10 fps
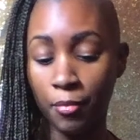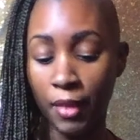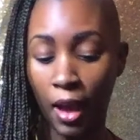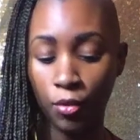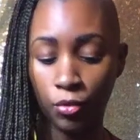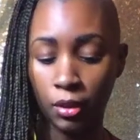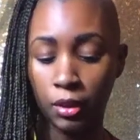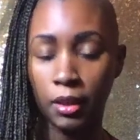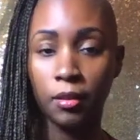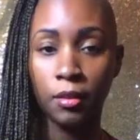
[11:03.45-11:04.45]
not
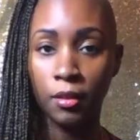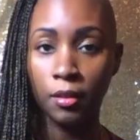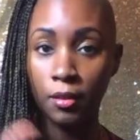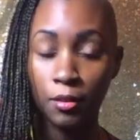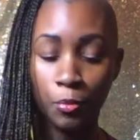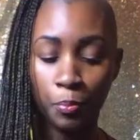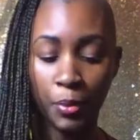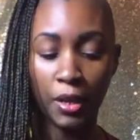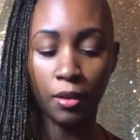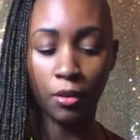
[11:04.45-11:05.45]
really
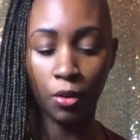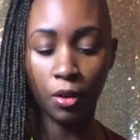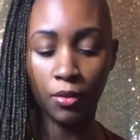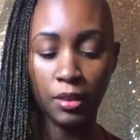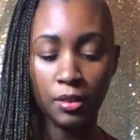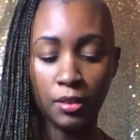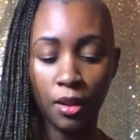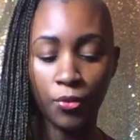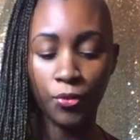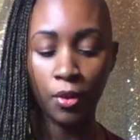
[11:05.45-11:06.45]
big on this
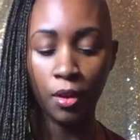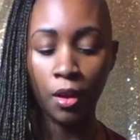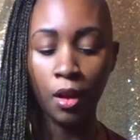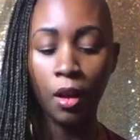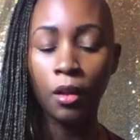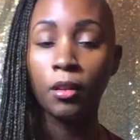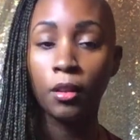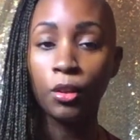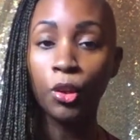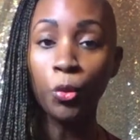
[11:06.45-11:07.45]
stuff.
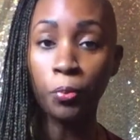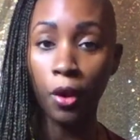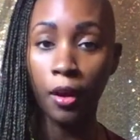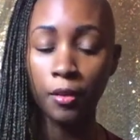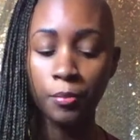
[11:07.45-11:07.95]
Lupron.